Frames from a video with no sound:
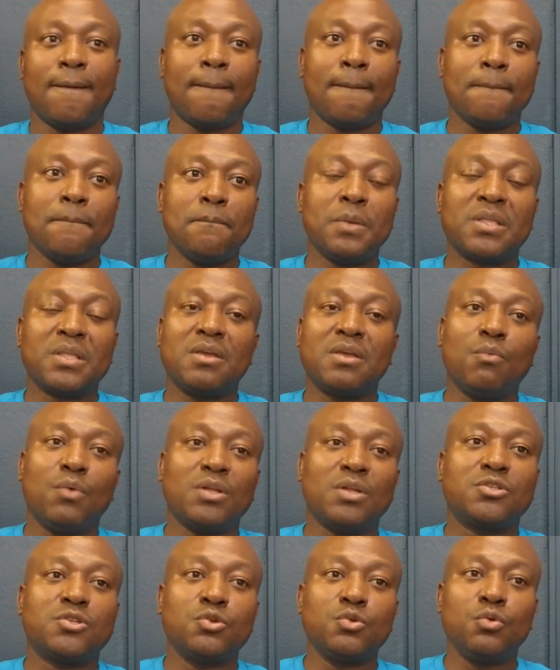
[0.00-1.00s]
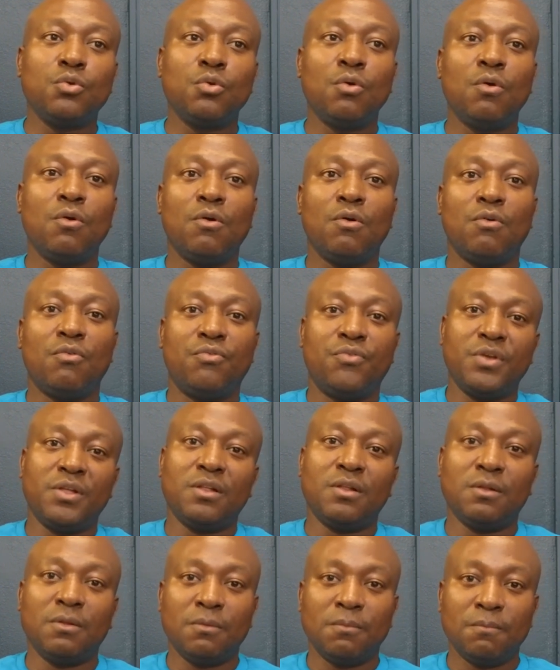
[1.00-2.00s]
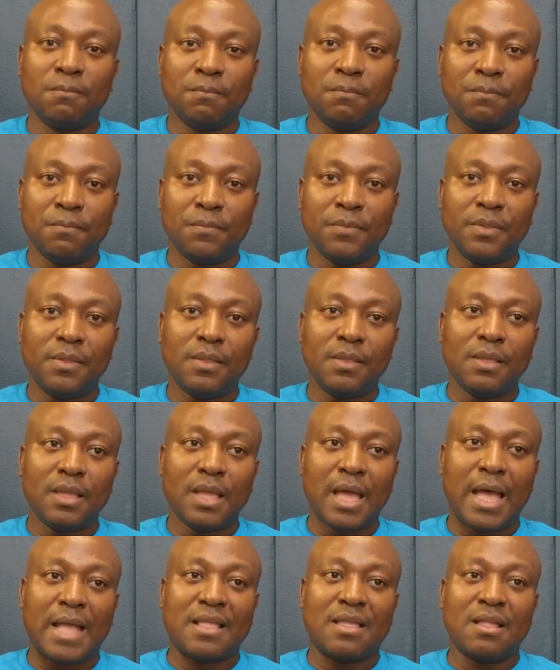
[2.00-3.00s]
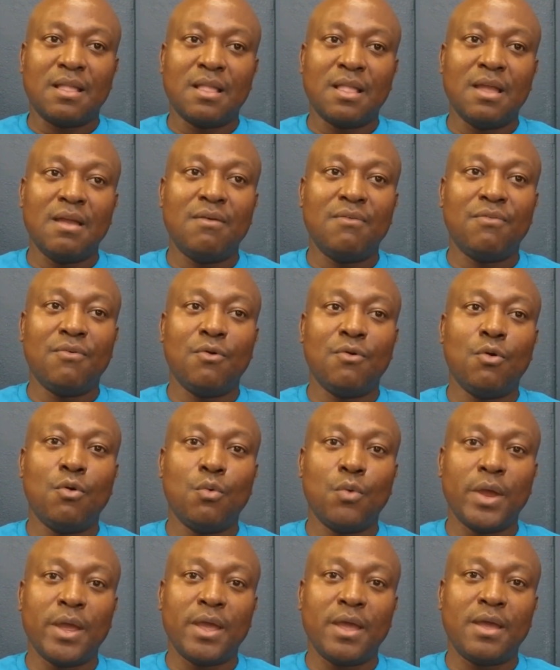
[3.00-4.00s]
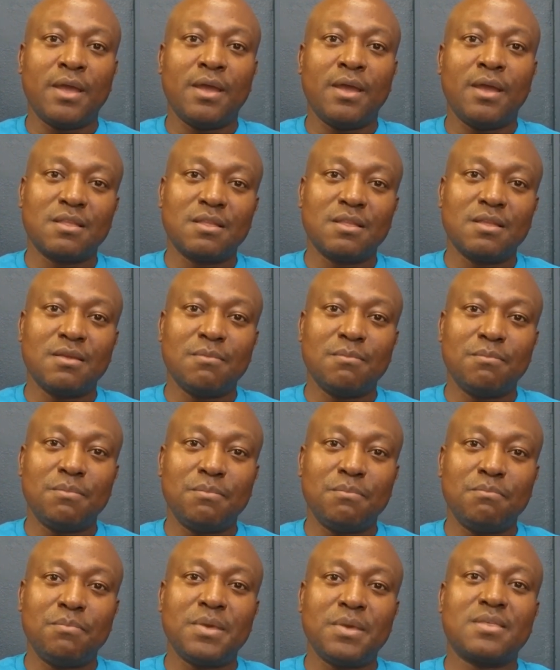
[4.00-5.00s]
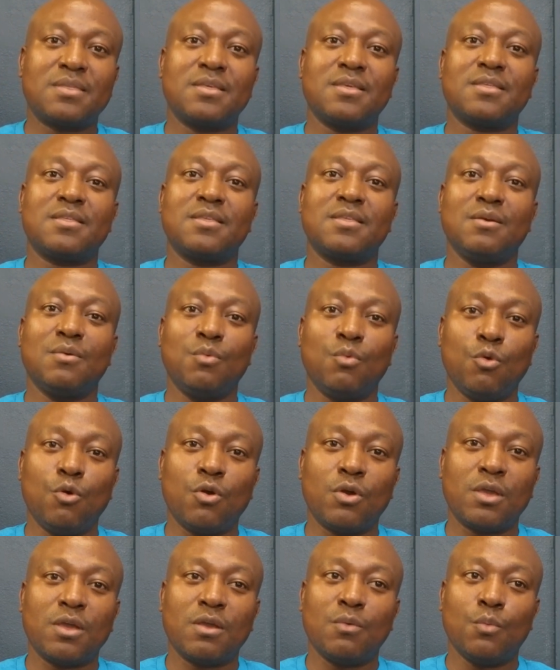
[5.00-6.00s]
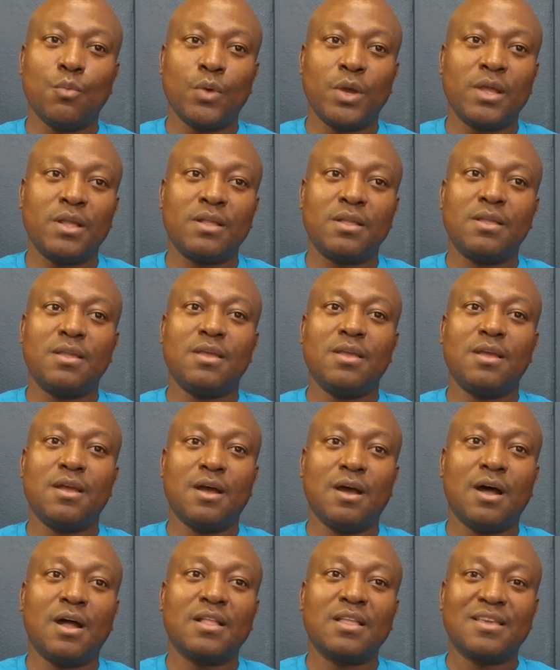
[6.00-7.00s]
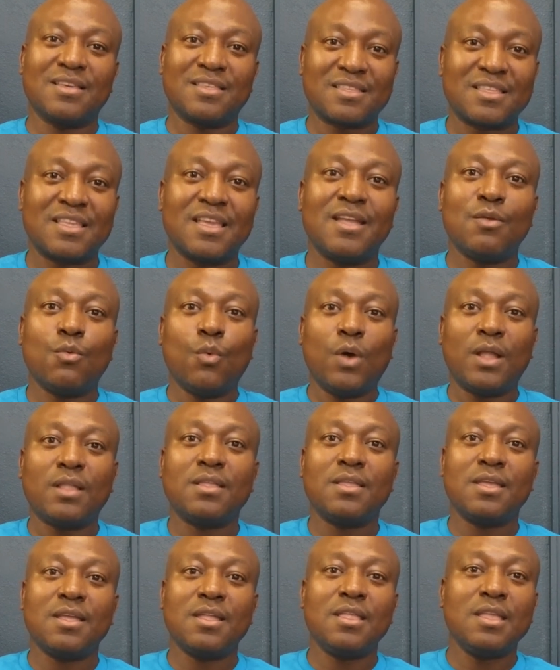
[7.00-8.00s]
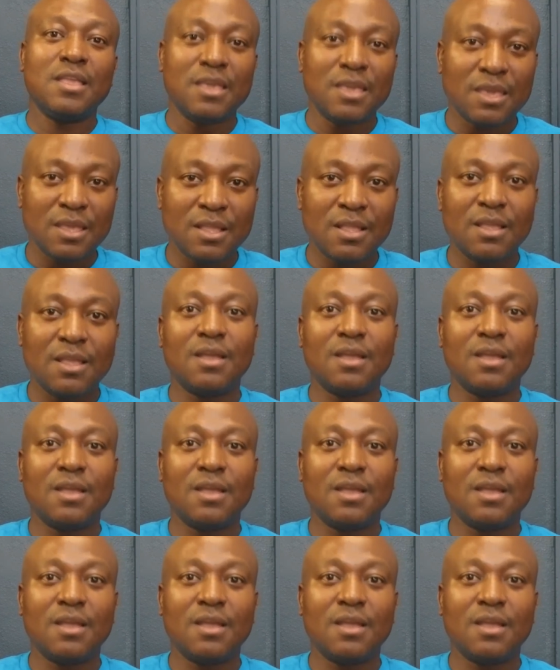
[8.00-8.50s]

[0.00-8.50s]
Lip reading: But they want to feel at a level where the business they're working with understand what they need.